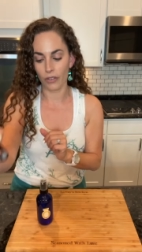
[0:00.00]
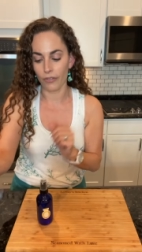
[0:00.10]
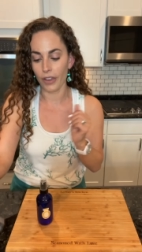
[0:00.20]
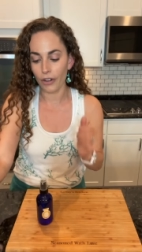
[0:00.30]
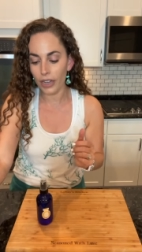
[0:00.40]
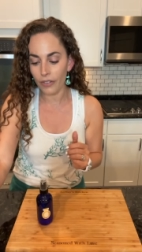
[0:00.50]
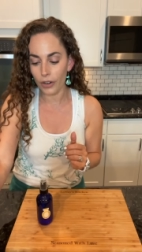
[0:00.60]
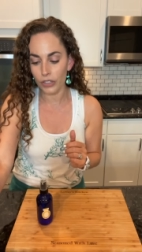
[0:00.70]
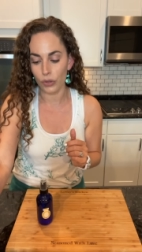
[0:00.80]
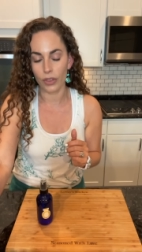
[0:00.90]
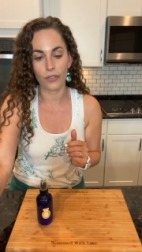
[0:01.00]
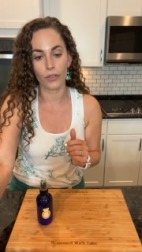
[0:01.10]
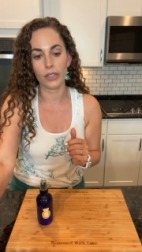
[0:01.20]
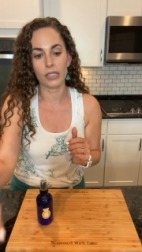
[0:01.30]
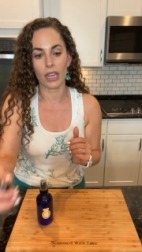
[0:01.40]
Very, very soothing for
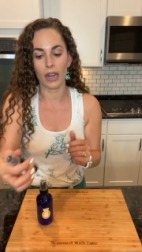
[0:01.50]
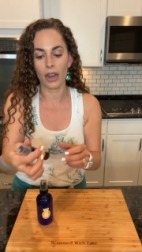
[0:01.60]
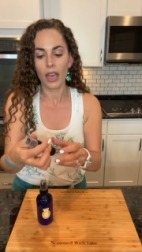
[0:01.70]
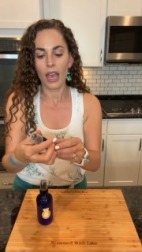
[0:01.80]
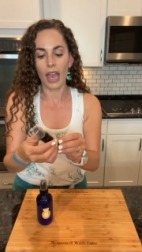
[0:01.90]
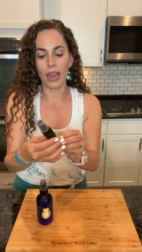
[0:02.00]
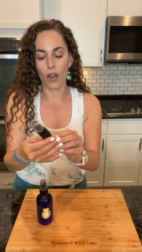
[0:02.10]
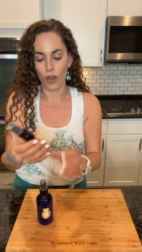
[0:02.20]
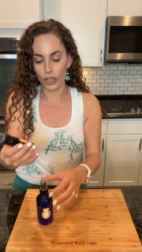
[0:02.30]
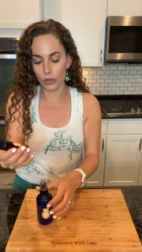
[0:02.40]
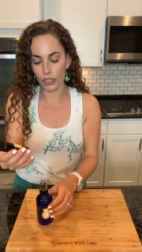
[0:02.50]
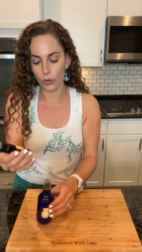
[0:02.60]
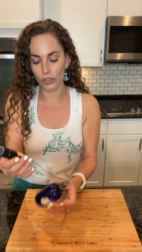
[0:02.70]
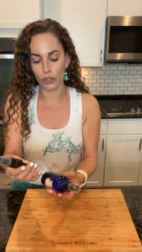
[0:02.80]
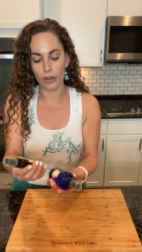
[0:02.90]
the skin. And all you do
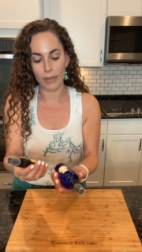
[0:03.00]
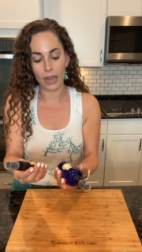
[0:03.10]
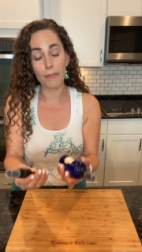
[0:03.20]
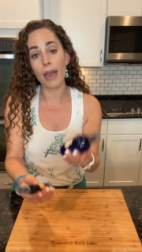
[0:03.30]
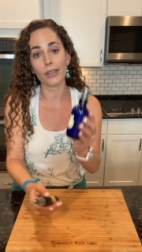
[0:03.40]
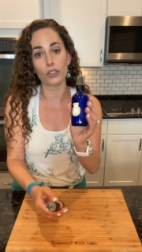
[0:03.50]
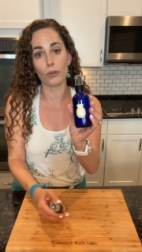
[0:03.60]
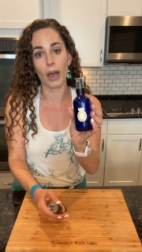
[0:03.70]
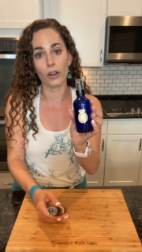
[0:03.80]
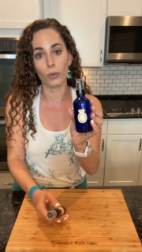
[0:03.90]
is you can make a master bottle,